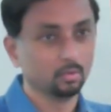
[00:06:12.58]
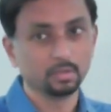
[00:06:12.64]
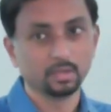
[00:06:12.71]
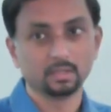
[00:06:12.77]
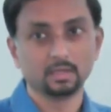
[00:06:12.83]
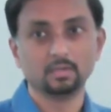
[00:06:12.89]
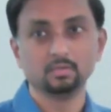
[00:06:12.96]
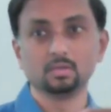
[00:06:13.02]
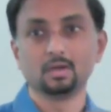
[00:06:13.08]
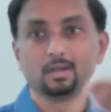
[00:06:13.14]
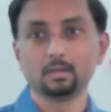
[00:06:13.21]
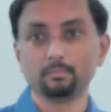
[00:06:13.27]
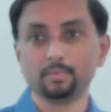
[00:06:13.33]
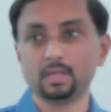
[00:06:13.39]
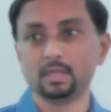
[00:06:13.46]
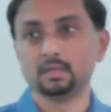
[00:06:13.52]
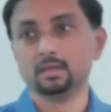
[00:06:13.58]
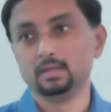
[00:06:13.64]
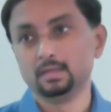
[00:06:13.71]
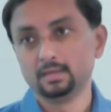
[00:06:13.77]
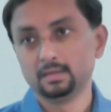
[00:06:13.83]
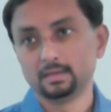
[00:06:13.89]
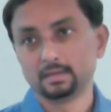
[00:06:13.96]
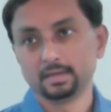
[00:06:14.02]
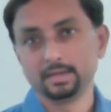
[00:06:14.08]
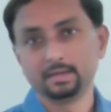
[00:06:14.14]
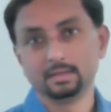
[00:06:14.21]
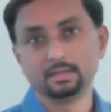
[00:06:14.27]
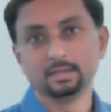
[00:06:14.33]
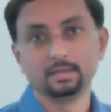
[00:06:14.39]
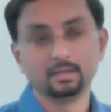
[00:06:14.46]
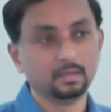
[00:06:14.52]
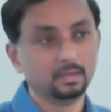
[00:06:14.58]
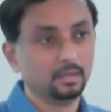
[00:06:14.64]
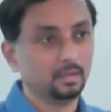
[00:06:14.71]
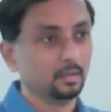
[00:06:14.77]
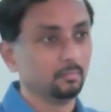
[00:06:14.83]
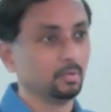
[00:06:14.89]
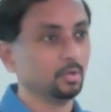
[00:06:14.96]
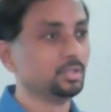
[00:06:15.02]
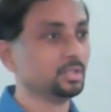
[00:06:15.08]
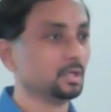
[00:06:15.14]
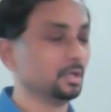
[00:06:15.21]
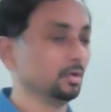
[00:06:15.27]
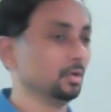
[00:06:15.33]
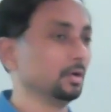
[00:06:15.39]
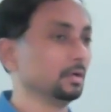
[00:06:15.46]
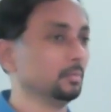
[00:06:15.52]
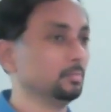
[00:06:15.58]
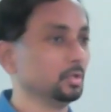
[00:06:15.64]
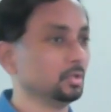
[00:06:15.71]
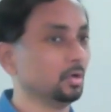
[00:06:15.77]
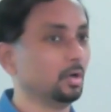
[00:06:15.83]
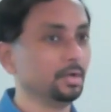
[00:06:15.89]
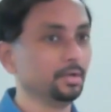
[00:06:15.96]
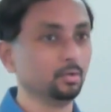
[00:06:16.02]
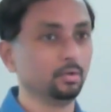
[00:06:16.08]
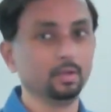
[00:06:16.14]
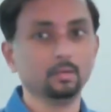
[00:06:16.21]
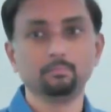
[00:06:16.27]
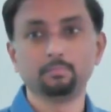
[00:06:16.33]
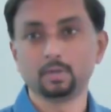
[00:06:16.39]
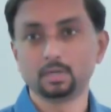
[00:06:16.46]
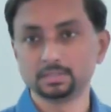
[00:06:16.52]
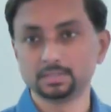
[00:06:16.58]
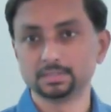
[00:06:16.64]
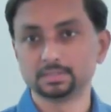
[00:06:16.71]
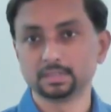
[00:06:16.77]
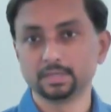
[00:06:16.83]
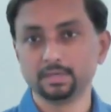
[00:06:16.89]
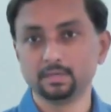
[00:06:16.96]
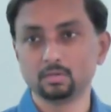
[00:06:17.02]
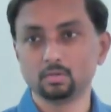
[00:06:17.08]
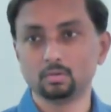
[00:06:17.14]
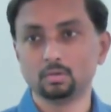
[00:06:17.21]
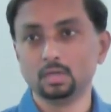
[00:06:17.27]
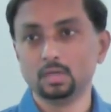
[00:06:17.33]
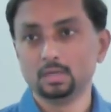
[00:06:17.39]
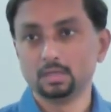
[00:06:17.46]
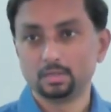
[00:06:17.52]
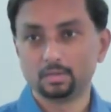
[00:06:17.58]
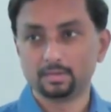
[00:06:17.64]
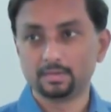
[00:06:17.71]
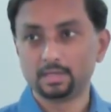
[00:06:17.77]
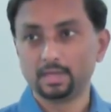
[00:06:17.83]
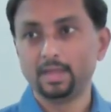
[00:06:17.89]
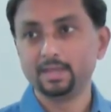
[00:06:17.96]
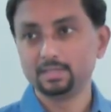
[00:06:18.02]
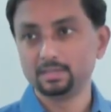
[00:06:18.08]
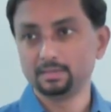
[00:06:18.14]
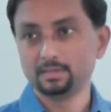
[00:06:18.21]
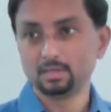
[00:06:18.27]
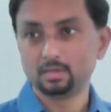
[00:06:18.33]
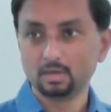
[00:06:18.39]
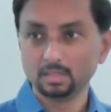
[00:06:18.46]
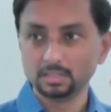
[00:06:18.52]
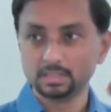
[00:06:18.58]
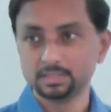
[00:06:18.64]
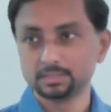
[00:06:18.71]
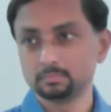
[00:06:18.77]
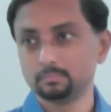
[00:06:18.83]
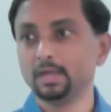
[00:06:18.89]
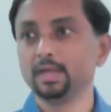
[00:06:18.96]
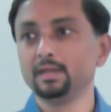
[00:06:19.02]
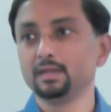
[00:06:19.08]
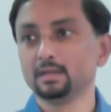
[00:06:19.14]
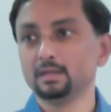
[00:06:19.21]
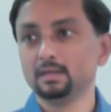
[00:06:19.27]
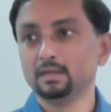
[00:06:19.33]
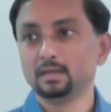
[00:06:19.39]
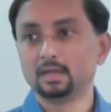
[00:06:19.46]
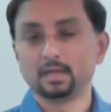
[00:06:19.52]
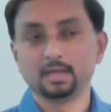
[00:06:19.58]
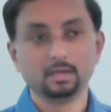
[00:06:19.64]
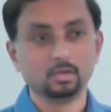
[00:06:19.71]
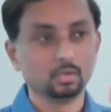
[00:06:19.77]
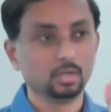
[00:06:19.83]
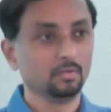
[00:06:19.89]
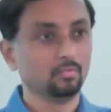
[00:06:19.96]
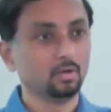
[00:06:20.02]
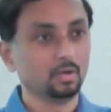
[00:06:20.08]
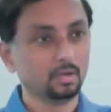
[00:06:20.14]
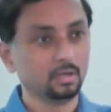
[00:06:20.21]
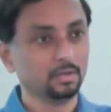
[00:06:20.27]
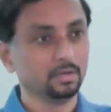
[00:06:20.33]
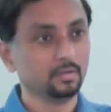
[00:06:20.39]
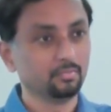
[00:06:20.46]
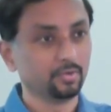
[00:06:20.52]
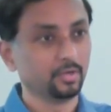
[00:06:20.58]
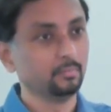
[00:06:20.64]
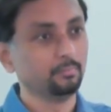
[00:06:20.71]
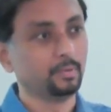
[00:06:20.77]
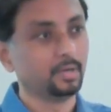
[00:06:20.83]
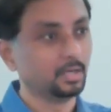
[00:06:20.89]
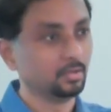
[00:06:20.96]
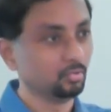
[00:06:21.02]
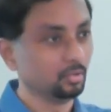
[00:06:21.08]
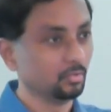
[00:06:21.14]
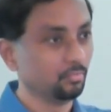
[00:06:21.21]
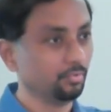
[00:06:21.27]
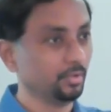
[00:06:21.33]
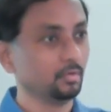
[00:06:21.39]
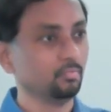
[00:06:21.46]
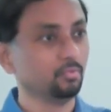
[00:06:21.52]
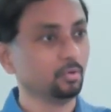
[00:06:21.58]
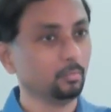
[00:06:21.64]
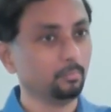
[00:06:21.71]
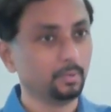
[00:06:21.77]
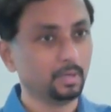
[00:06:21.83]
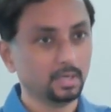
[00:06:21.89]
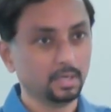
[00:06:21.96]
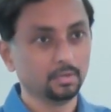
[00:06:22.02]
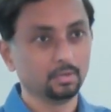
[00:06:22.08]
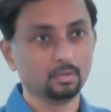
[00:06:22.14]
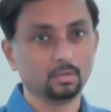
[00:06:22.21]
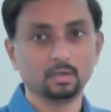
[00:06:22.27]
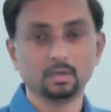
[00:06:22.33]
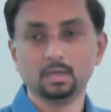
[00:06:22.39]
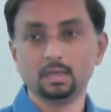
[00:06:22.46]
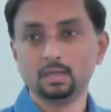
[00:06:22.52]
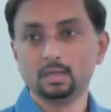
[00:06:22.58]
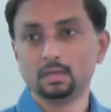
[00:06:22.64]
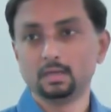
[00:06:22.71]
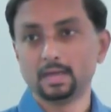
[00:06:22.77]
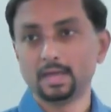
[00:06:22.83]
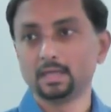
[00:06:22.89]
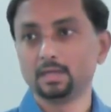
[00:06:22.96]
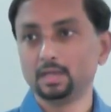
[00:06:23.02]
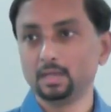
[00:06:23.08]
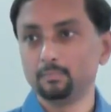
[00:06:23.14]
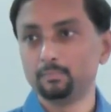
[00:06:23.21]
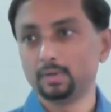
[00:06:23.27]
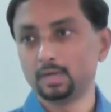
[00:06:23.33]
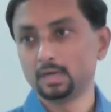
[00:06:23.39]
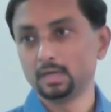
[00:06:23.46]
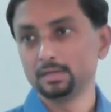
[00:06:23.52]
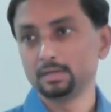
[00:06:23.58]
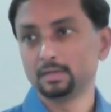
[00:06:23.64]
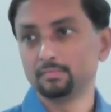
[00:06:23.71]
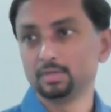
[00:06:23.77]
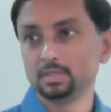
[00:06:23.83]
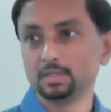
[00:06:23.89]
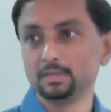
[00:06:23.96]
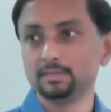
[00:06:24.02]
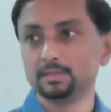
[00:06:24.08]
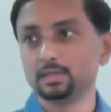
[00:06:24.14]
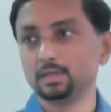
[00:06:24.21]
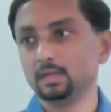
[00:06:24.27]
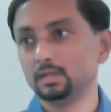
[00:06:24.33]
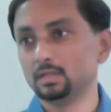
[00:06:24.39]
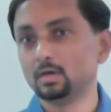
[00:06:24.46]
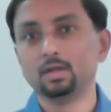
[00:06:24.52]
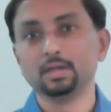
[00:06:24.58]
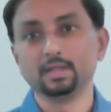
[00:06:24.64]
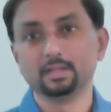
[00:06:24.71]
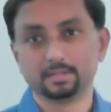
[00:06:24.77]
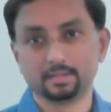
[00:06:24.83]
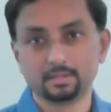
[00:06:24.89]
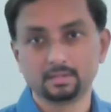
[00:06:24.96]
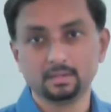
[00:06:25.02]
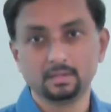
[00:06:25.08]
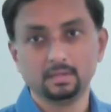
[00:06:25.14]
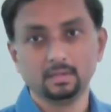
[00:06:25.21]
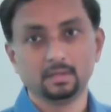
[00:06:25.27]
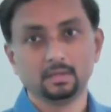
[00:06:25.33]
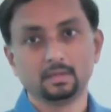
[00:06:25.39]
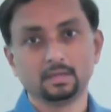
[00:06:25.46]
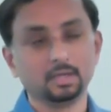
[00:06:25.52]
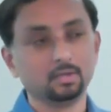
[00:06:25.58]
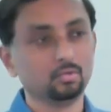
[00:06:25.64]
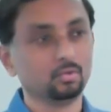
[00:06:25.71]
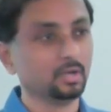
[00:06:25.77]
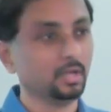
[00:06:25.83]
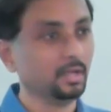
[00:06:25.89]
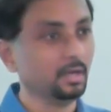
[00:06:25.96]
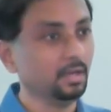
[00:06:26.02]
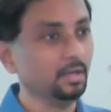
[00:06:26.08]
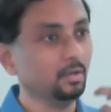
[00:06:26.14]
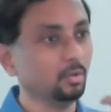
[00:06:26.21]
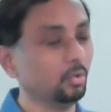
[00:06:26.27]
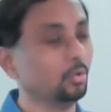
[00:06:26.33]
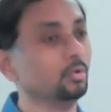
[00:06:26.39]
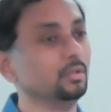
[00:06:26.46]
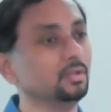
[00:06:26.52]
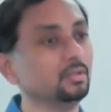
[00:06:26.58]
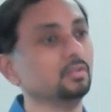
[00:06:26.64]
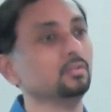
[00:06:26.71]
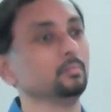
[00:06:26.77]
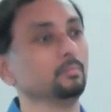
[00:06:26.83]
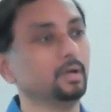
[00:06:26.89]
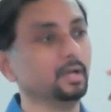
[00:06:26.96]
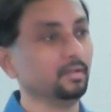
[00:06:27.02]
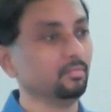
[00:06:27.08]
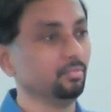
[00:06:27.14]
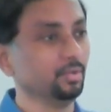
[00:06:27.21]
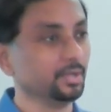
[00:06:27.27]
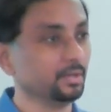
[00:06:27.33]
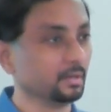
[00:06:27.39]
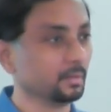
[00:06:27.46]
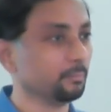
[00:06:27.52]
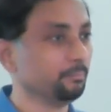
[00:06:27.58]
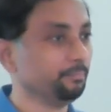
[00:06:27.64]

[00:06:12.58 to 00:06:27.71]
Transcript: okay, that is not me, right? And then Manusha talked about the auditorium process, right? So your stage is the conscious mind, and you have all your different parts, your fearful part, your angry part, everything sitting in the audience, right? So you clearly know, oh, this is my fear,